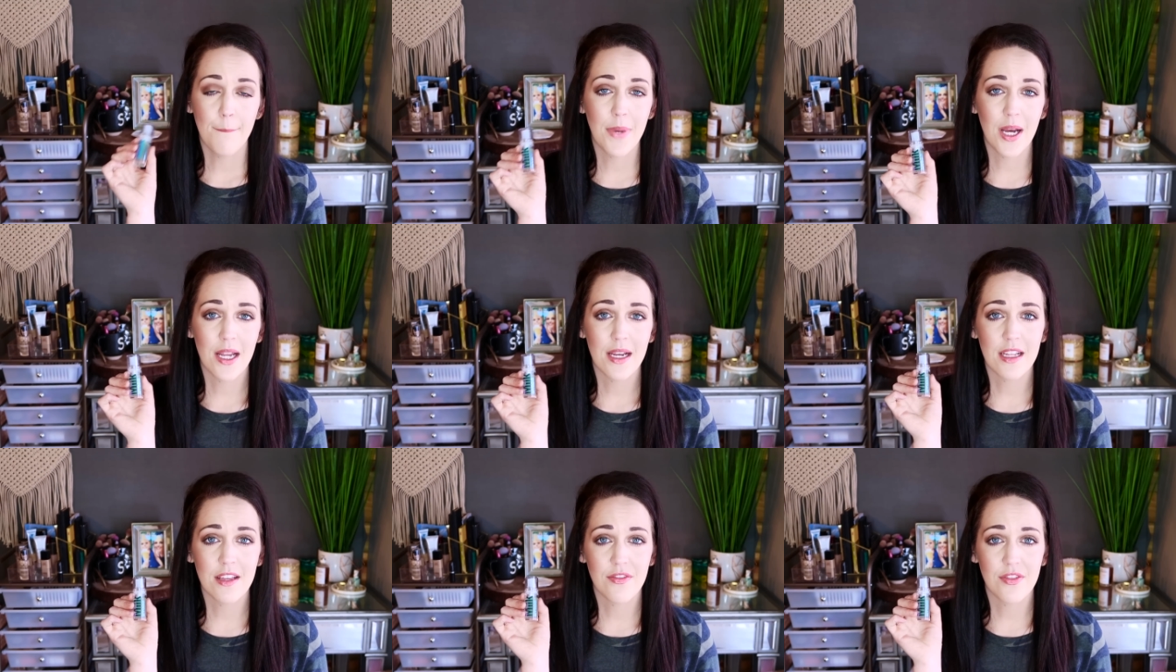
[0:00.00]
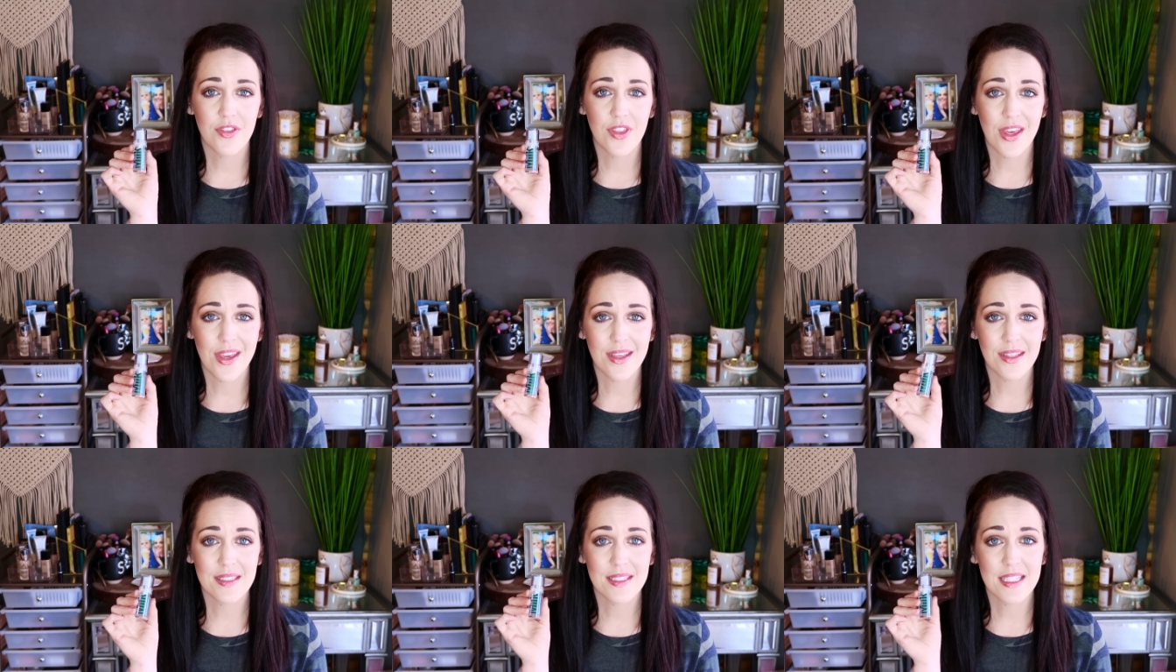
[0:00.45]
but if
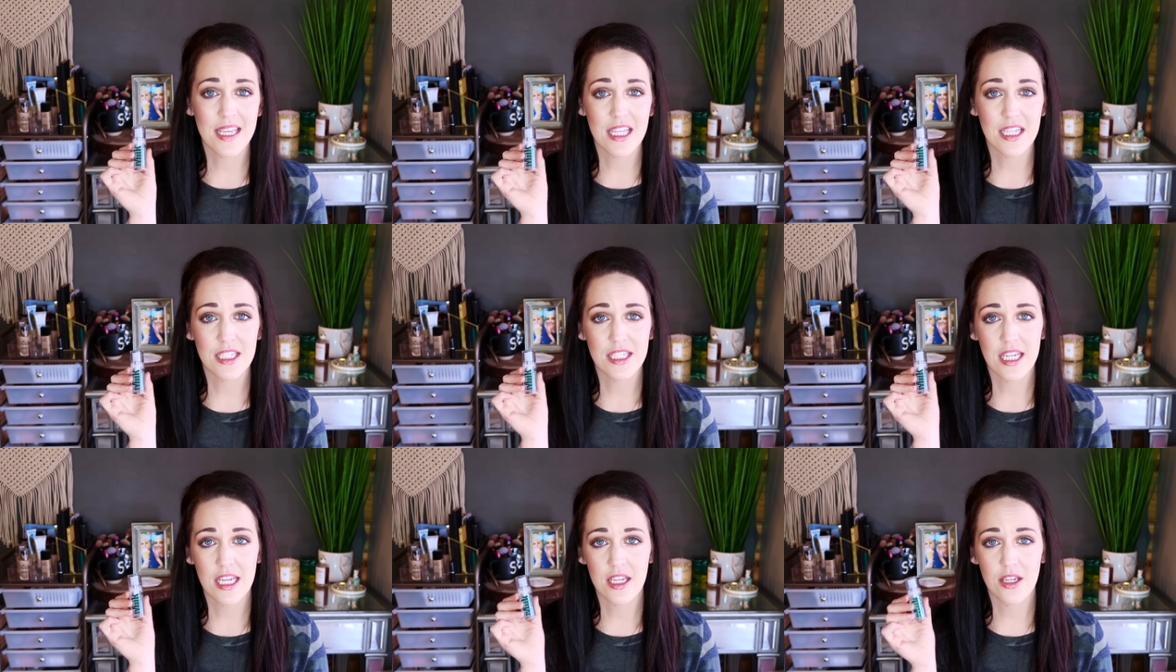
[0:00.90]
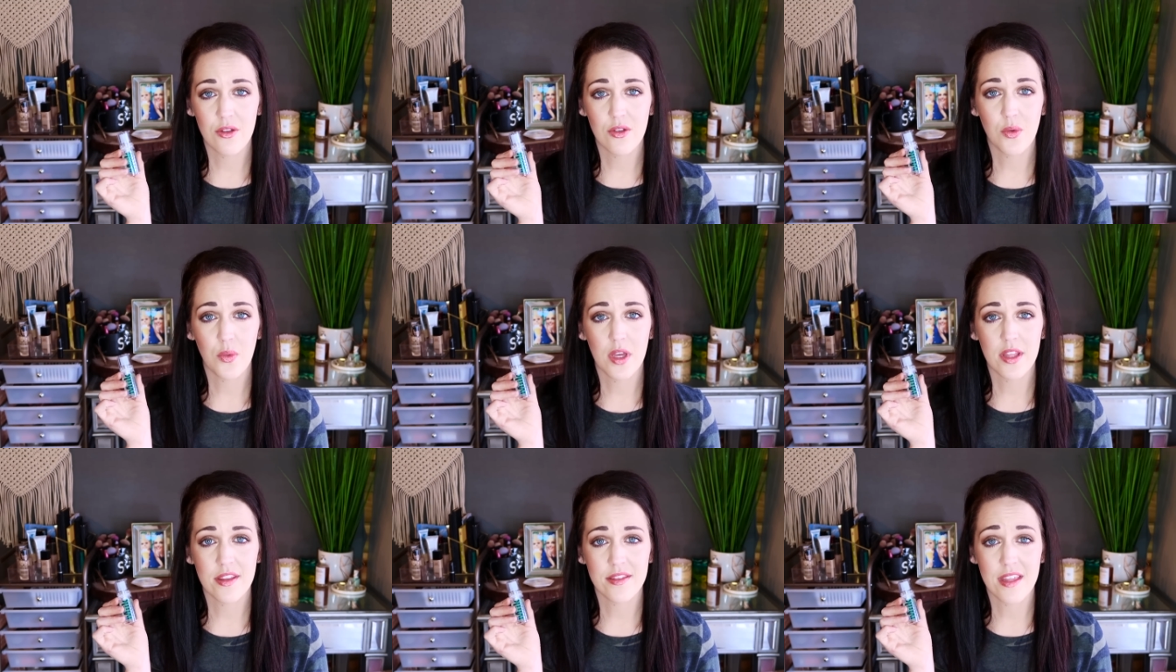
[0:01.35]
things continue
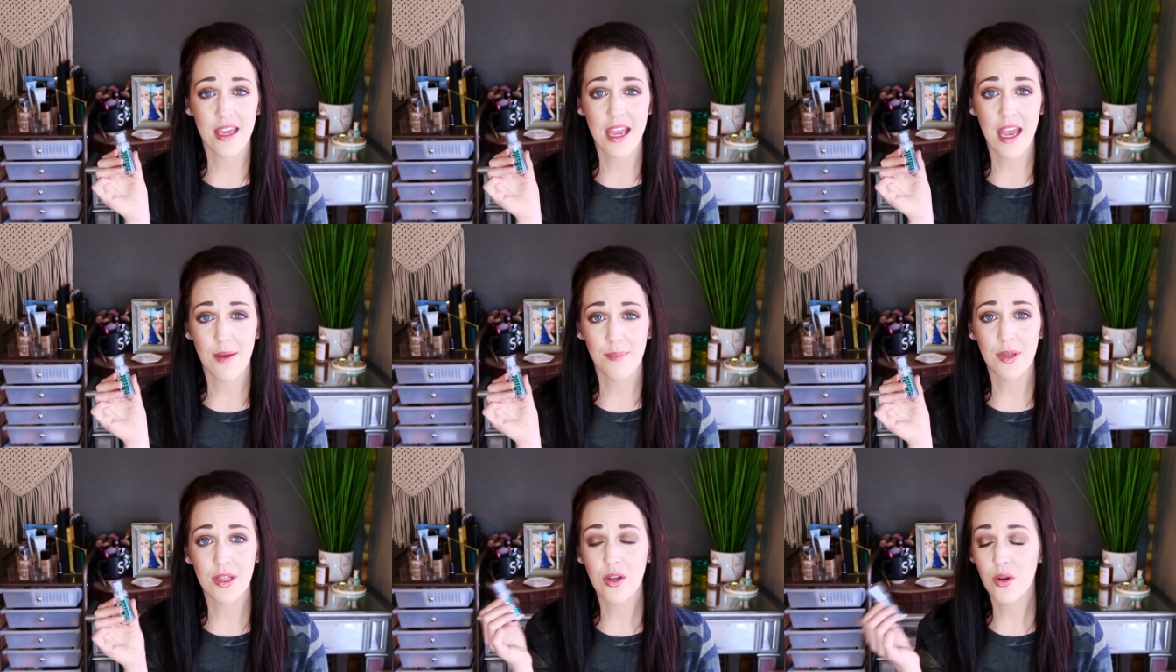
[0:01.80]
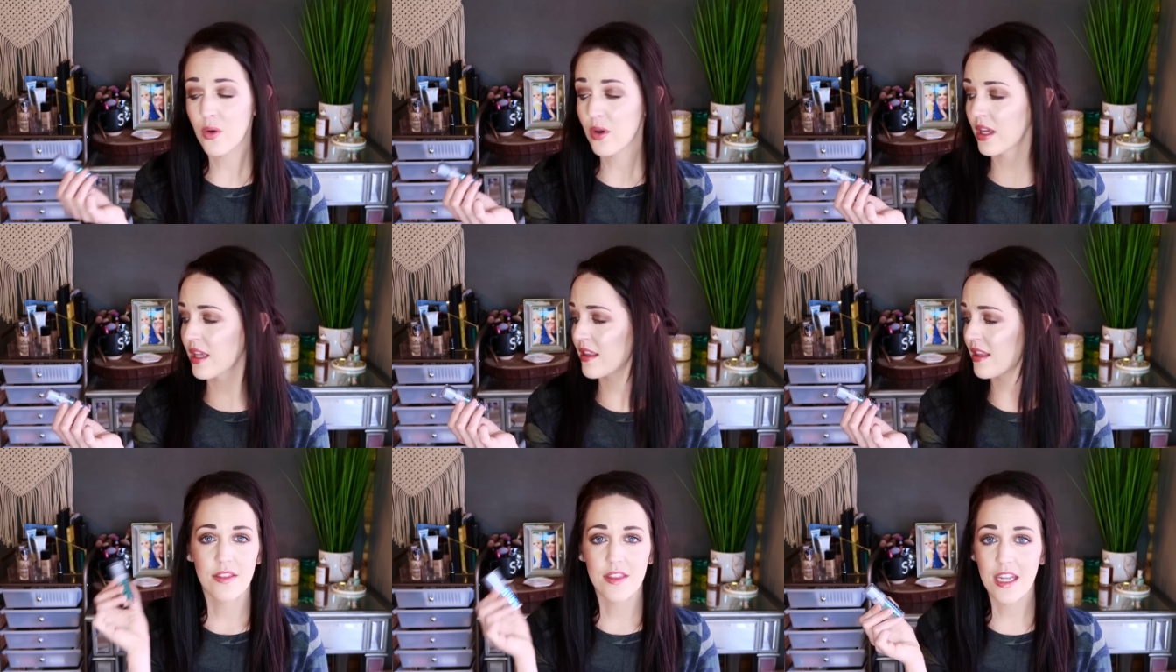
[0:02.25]
the way that they have been
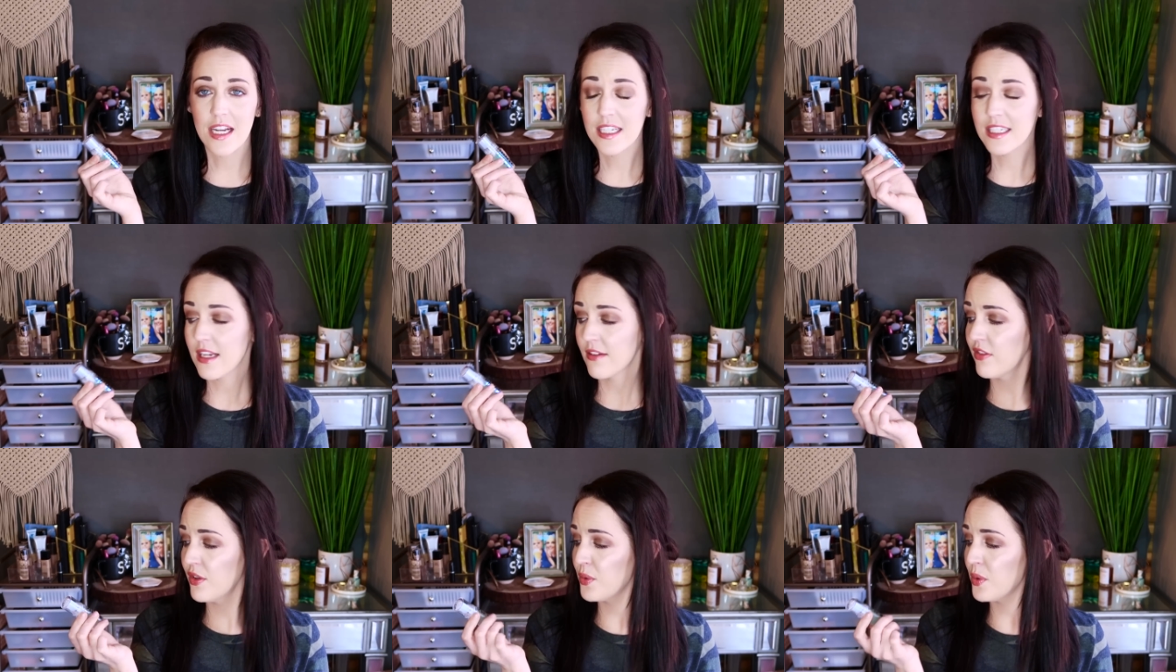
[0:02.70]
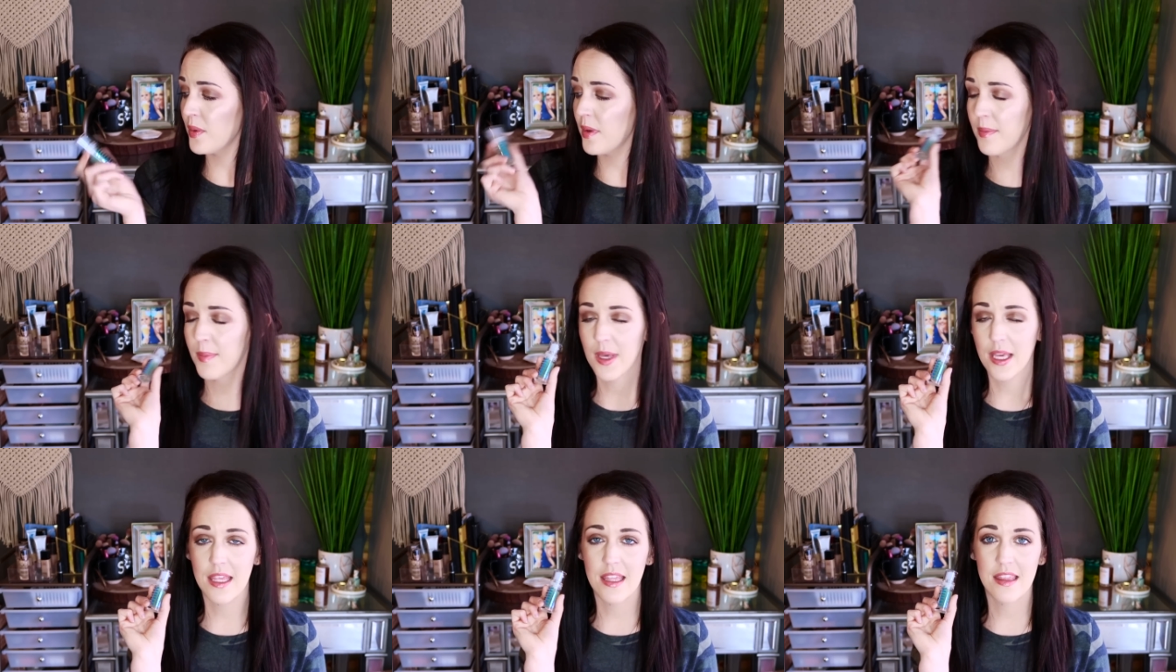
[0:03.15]
going, then I definitely
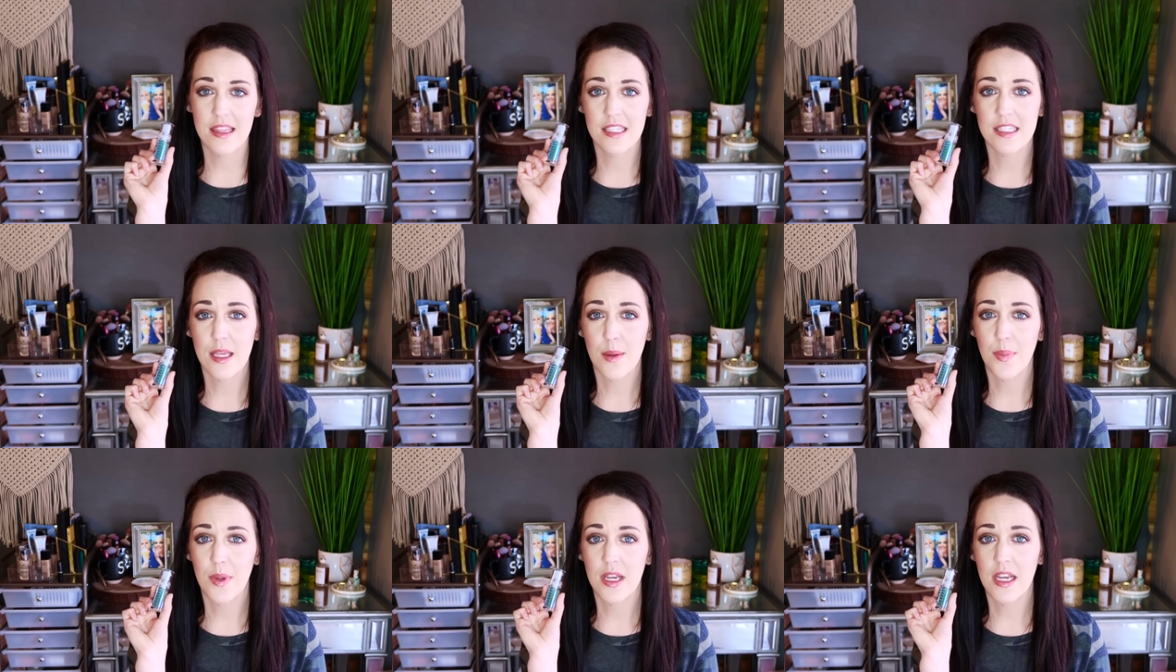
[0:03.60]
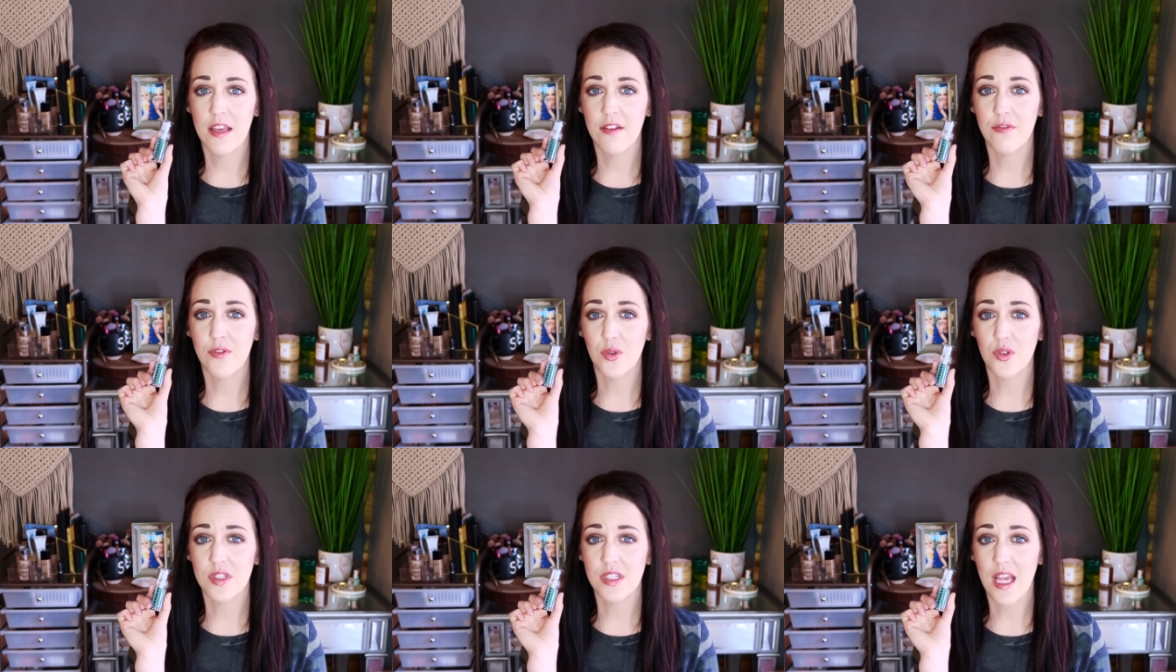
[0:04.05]
will be picking this up in a
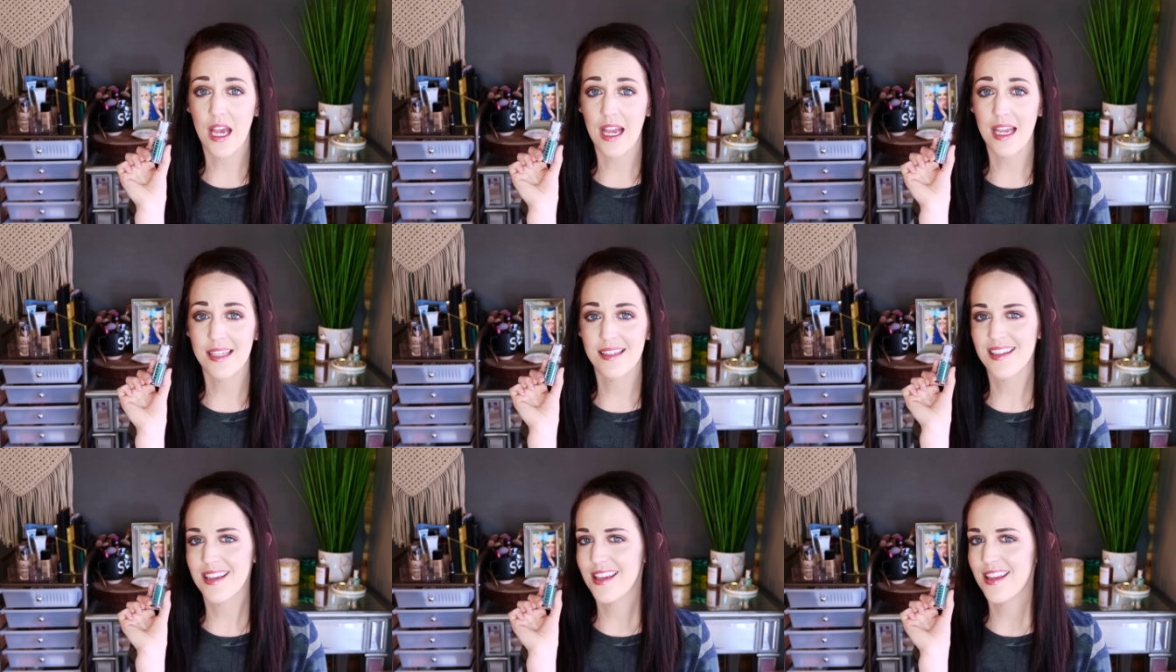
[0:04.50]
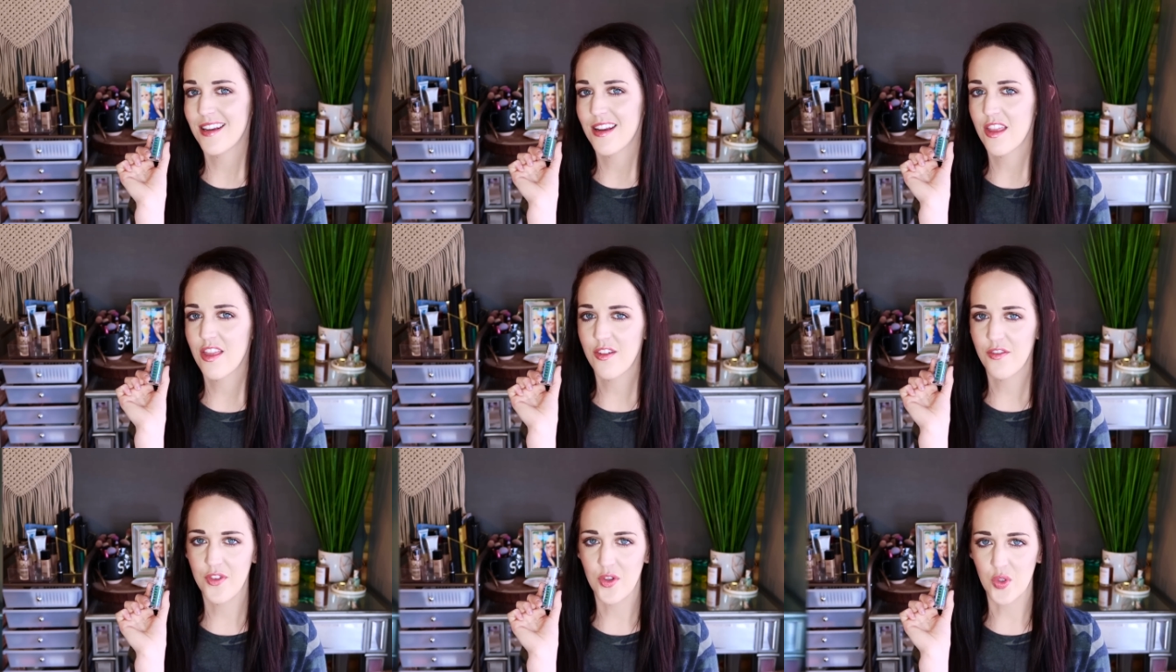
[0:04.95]
full size in the